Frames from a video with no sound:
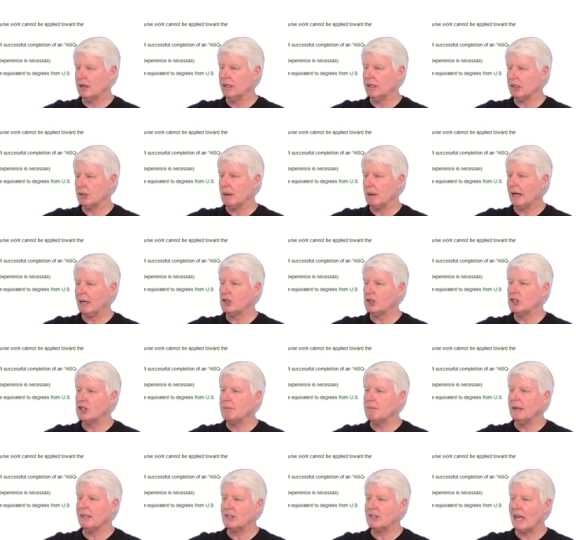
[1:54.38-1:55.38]

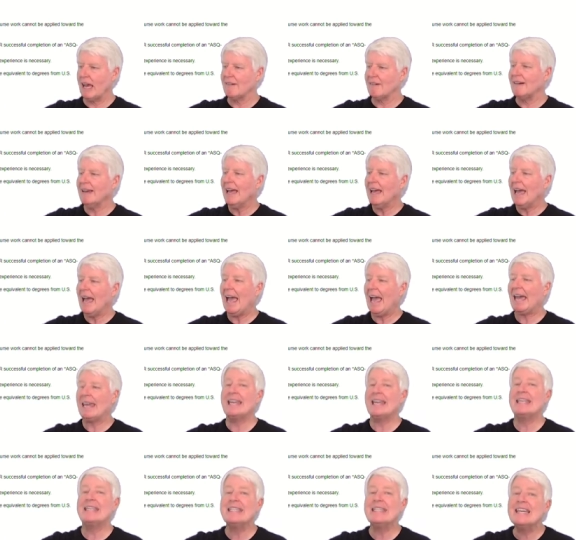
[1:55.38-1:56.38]
inspection, you must have
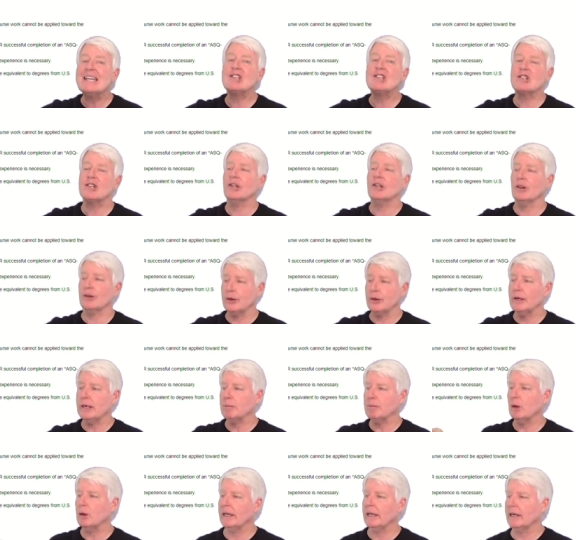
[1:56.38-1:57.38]
an additional
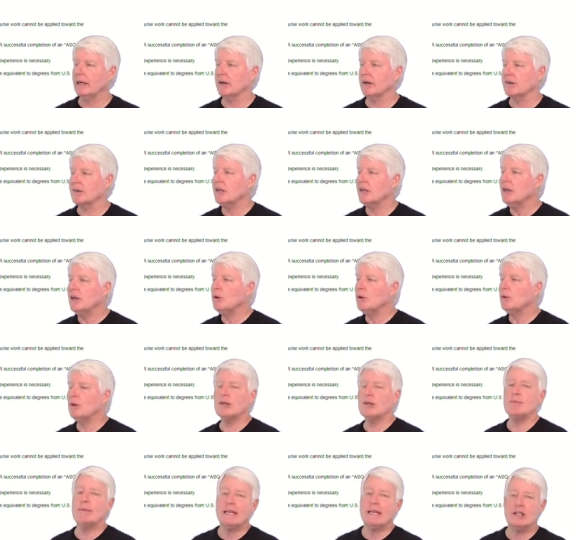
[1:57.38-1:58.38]
three more years,
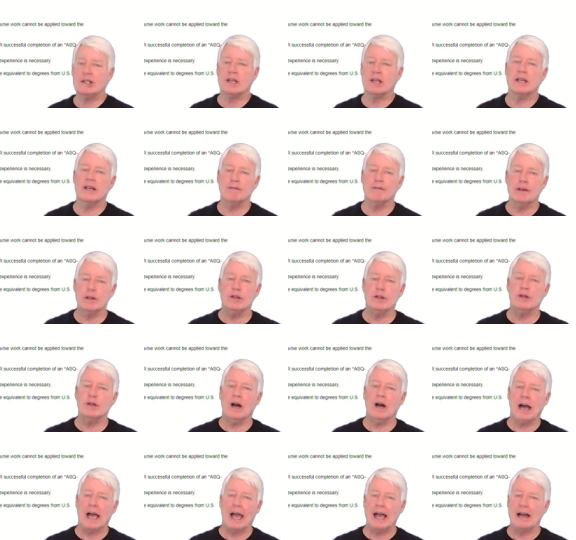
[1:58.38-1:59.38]
which means if you
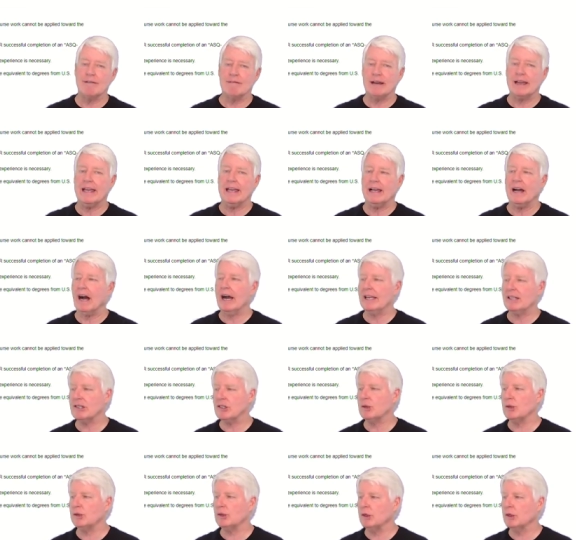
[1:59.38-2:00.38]
do not have a high
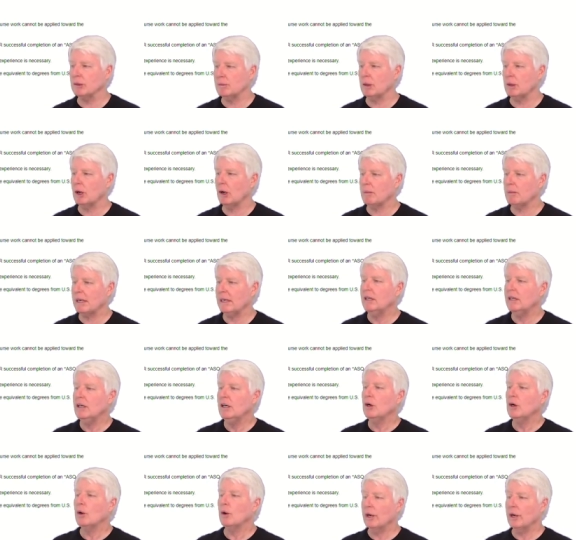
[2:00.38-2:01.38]
school diploma
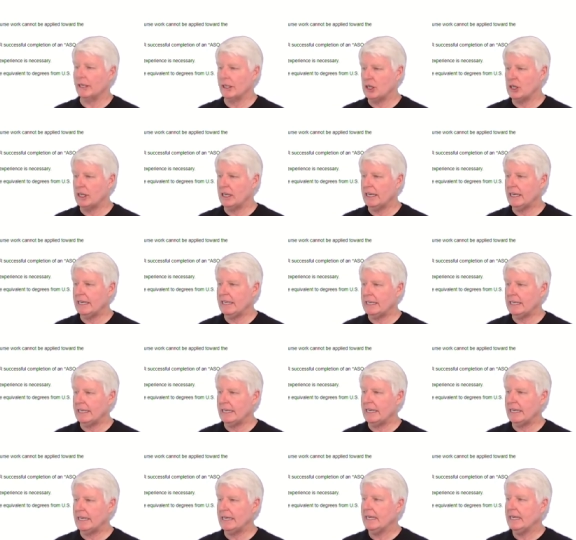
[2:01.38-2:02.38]
or a
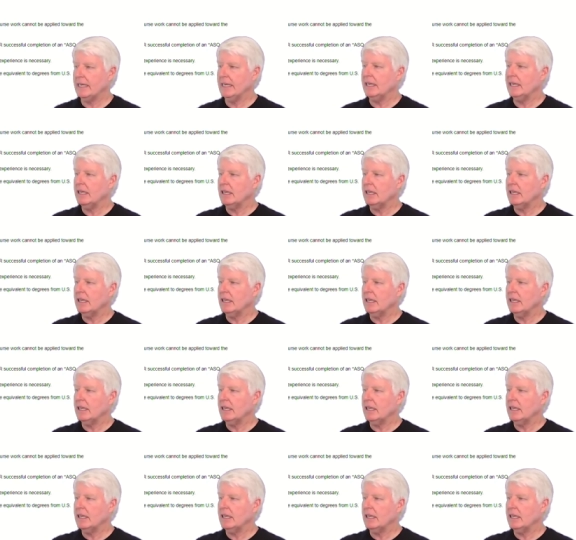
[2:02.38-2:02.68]
GED,